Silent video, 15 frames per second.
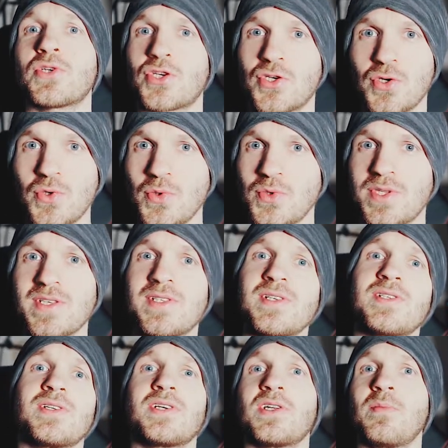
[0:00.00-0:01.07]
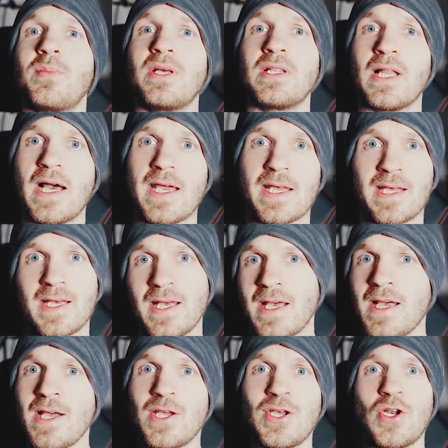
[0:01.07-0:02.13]
shoot. This isn't going to be like,
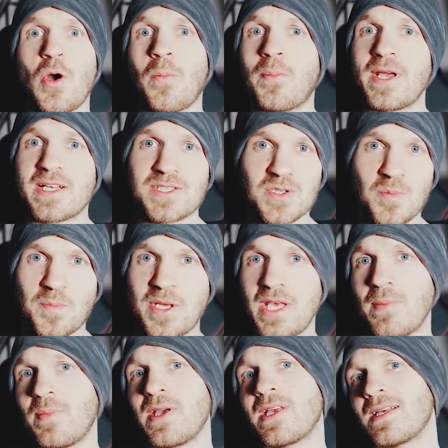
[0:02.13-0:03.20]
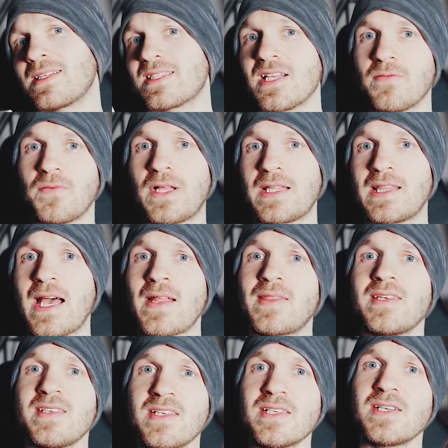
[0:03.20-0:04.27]
pixel peeping and stuff like that.
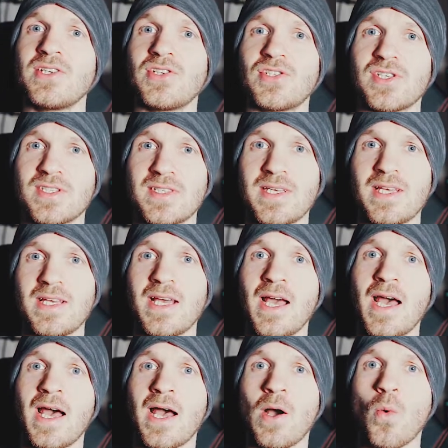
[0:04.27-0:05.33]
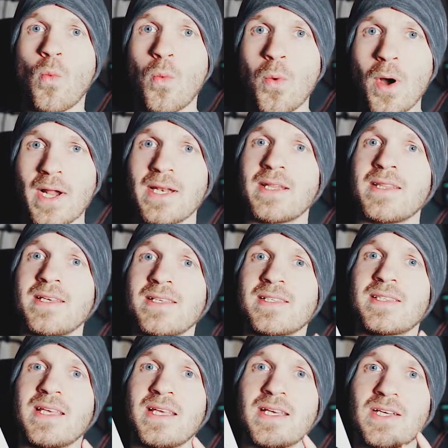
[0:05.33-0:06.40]
This is going to just see what this
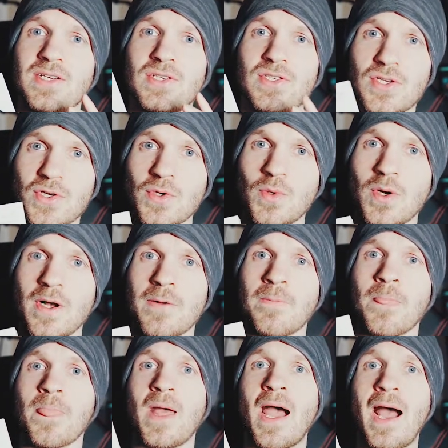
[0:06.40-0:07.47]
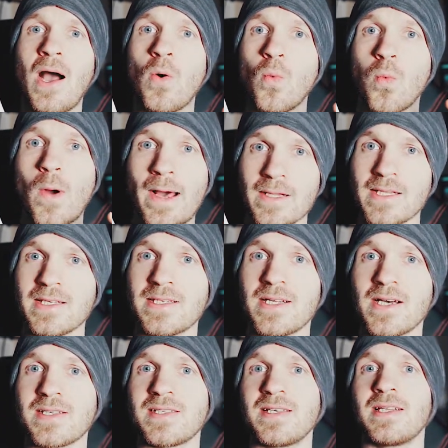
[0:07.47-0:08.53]
thing can do, how well it
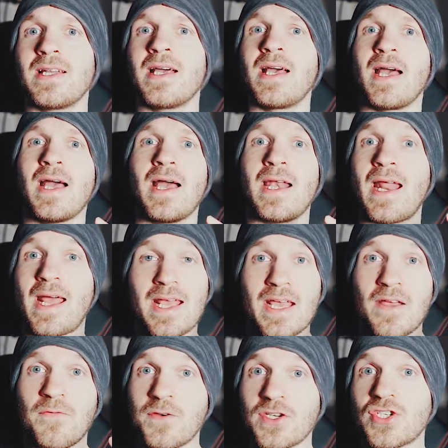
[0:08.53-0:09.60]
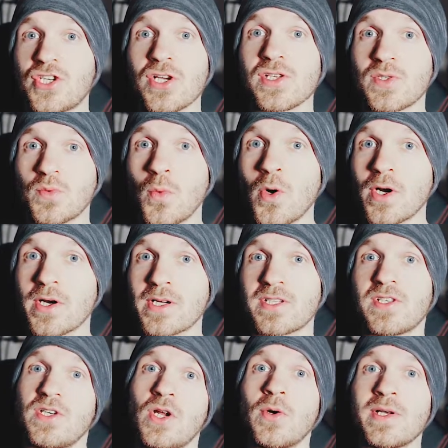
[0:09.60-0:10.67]
does it, and if it just
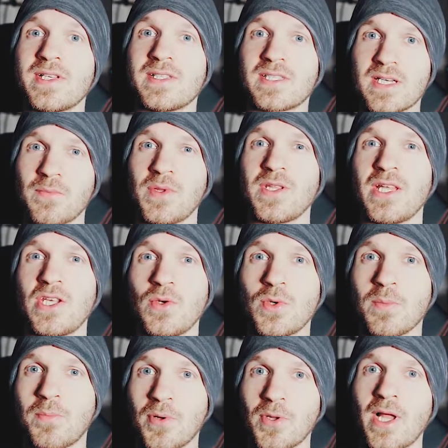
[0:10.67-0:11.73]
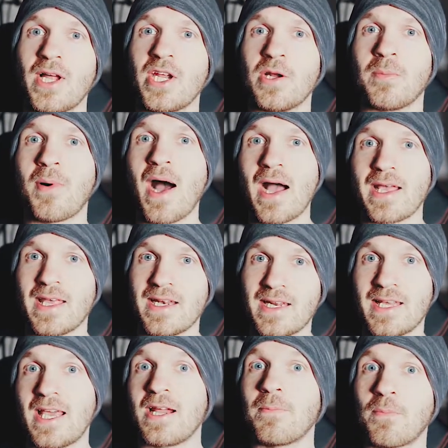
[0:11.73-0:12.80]
works. Is it something that you can pull out of your pocket
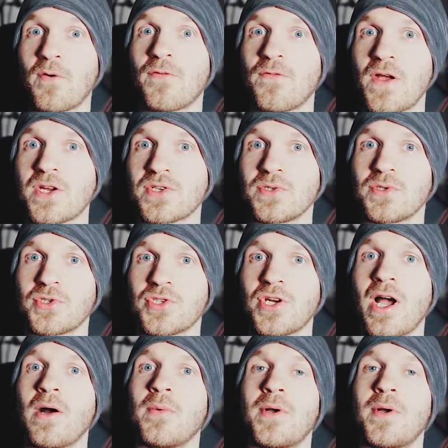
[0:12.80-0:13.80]
and get a professional shot